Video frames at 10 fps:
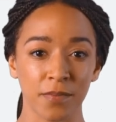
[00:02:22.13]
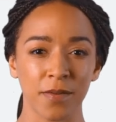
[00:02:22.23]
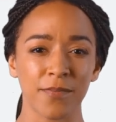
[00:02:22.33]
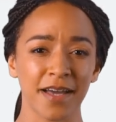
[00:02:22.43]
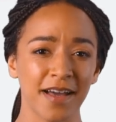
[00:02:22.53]

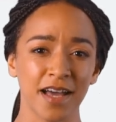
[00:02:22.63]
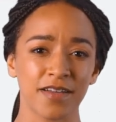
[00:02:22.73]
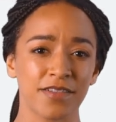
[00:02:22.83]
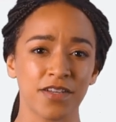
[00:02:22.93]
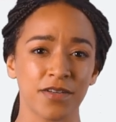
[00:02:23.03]
The
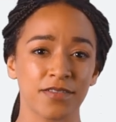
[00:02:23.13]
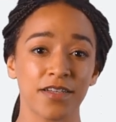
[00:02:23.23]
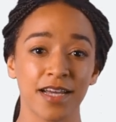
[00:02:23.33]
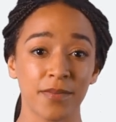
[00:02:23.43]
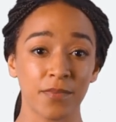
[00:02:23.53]
pink-colored nodes are
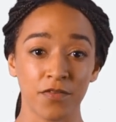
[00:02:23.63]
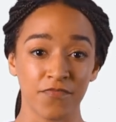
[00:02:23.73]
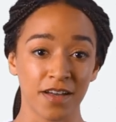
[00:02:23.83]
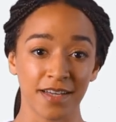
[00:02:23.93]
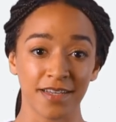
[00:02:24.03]
the input
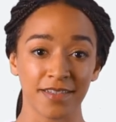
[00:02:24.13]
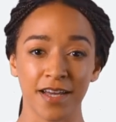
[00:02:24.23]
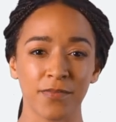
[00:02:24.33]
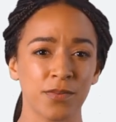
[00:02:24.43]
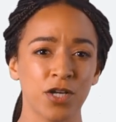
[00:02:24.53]
values,
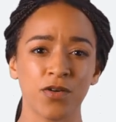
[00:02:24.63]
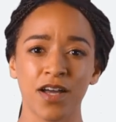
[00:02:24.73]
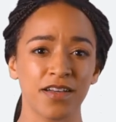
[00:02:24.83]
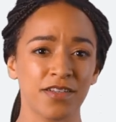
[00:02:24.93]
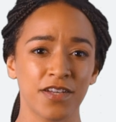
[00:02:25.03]
and the
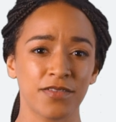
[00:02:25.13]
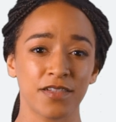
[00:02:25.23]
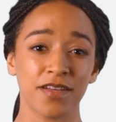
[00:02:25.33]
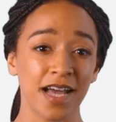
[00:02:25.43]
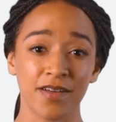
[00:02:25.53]
blue-colored nodes
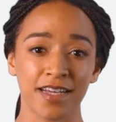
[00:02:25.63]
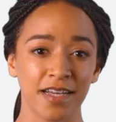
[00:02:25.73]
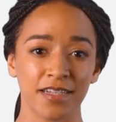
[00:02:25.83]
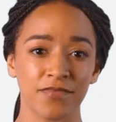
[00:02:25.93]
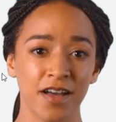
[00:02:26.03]
are the
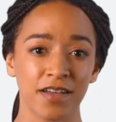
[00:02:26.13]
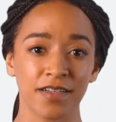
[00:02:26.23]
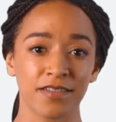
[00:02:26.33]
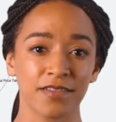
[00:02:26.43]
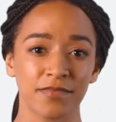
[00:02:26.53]
calculated
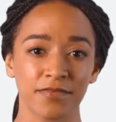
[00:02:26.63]
values.